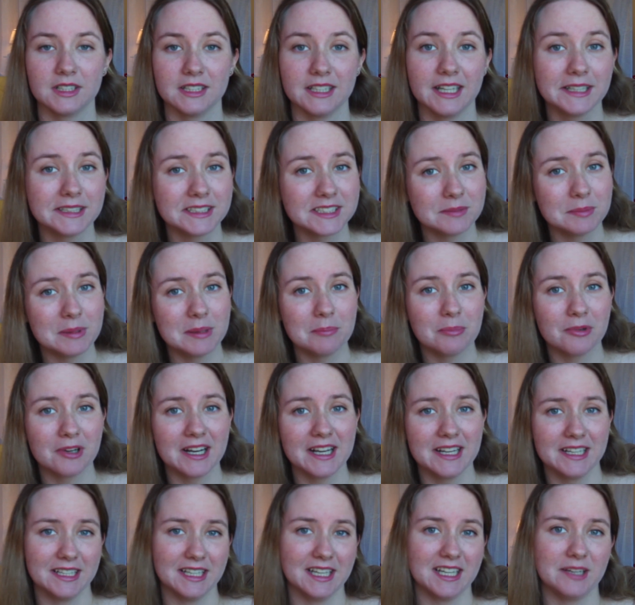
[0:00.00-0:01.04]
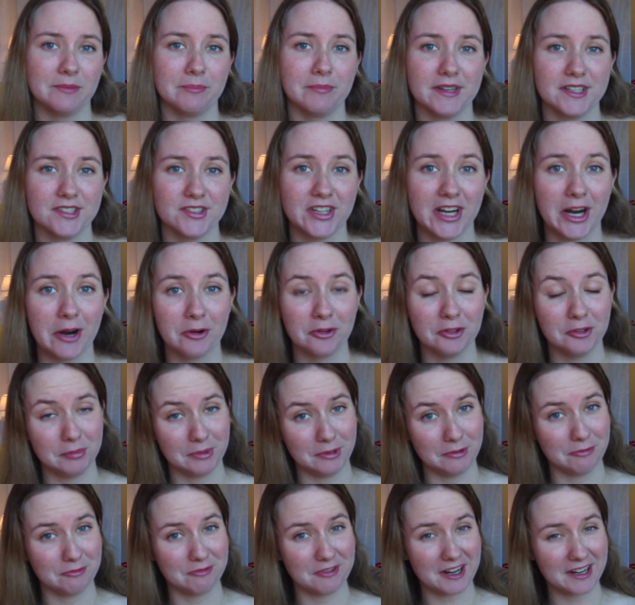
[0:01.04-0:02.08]
The lights would be bright and my shower would
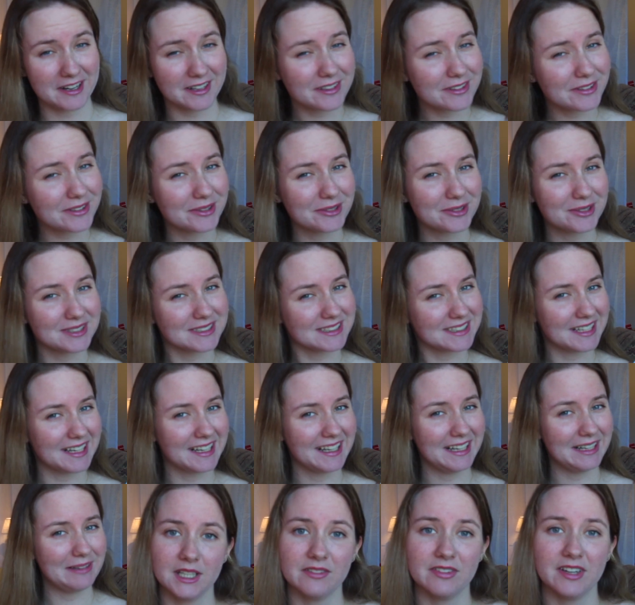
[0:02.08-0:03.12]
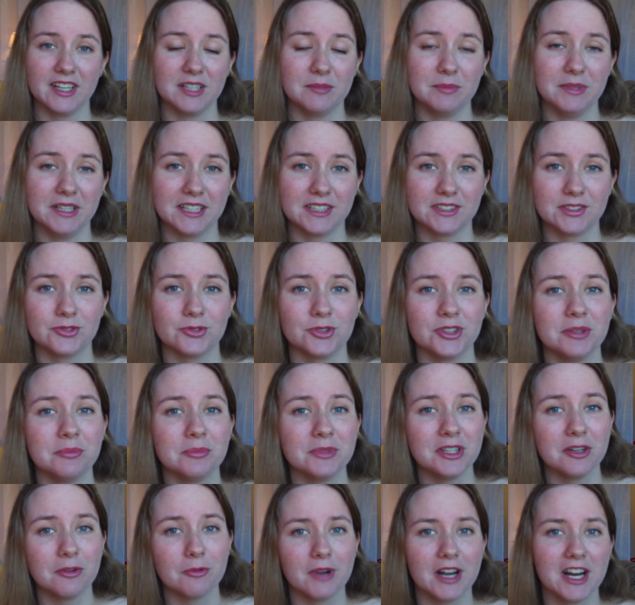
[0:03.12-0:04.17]
be running the whole time. I've had to be
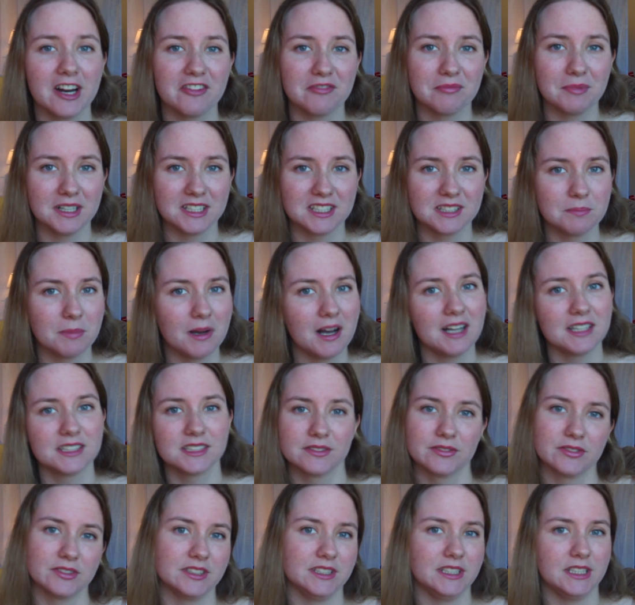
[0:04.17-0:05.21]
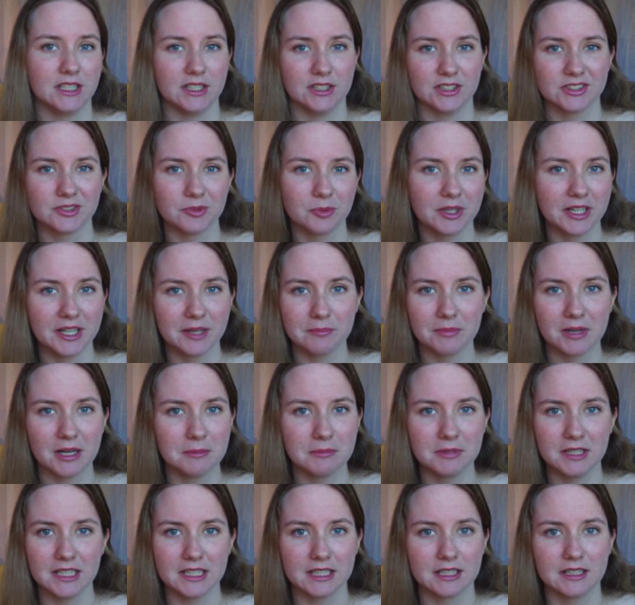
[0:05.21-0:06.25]
extremely aware of my spots for years when in
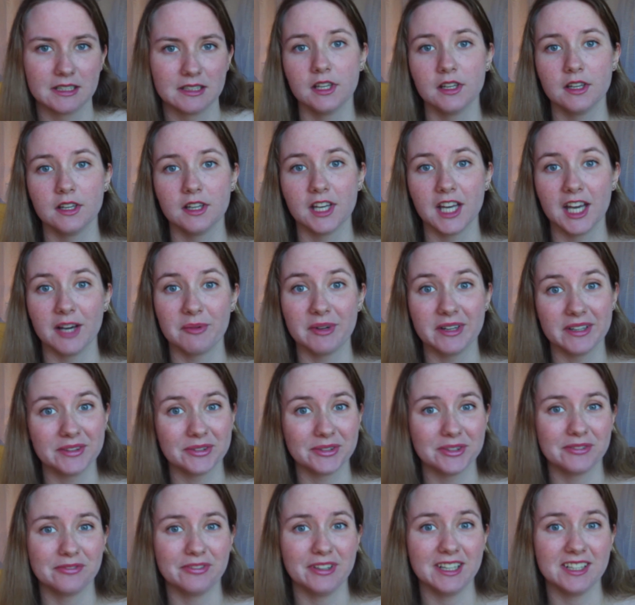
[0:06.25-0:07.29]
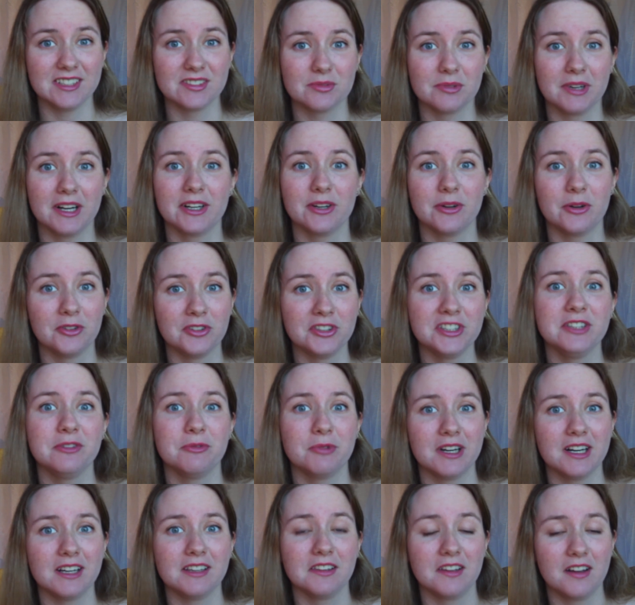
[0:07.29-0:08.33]
public. I went through a phase where I'd only
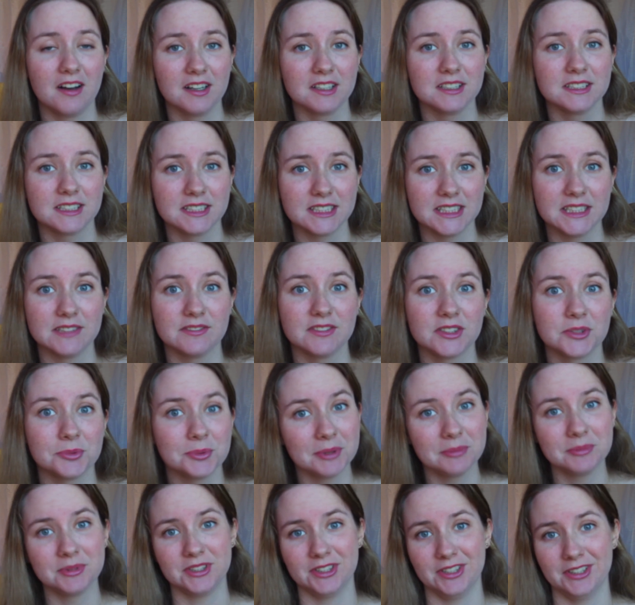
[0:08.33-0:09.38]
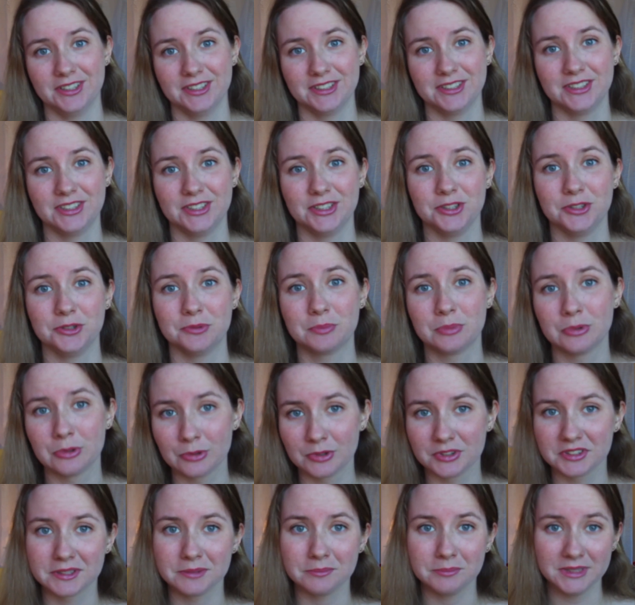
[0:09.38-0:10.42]
wear long-sleeved swim shirts to
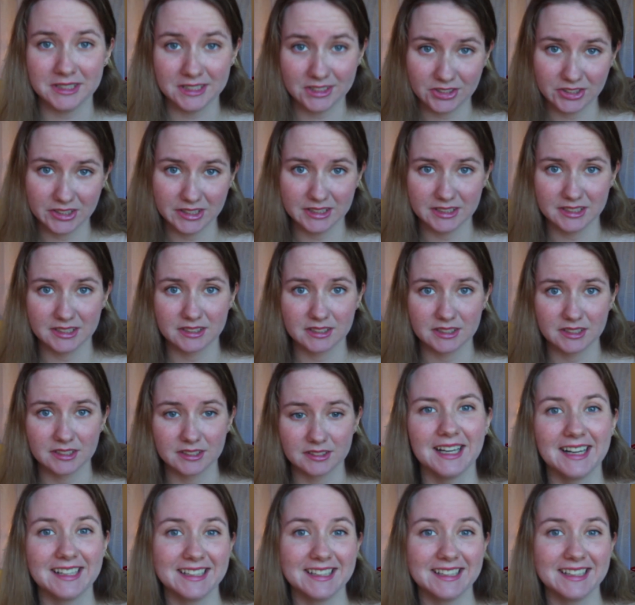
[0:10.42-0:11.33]
pools and beaches.